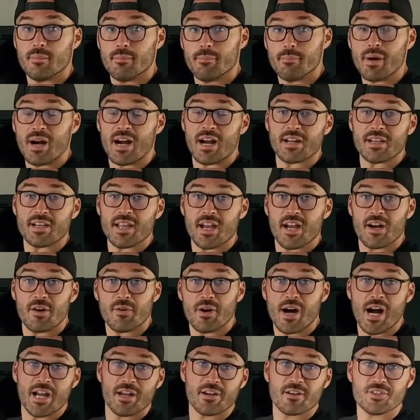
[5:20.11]
buy now,
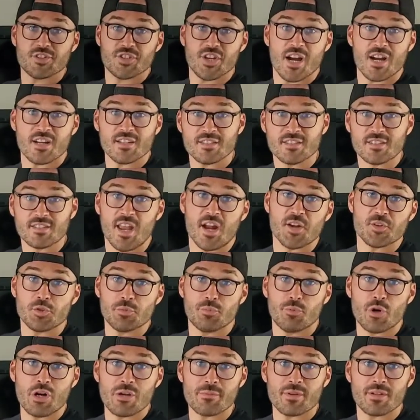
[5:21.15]
hire John, schedule an
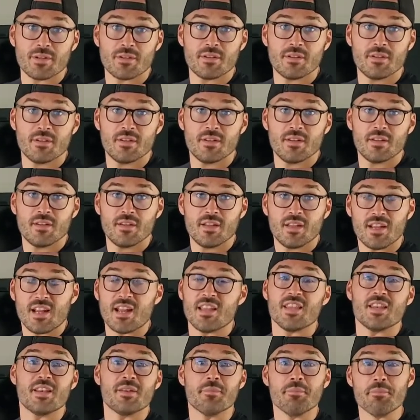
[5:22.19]
appointment,
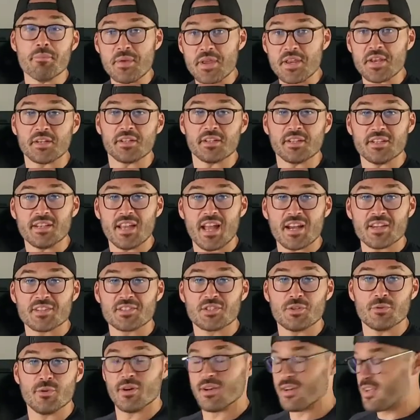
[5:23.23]
and then immediately next
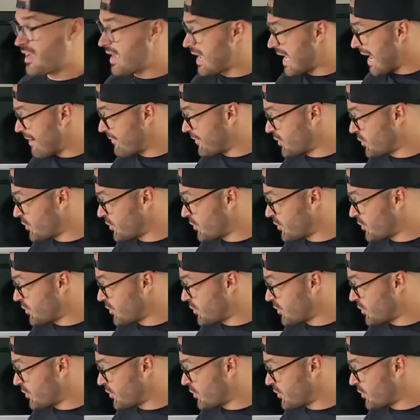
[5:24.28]
to it, have a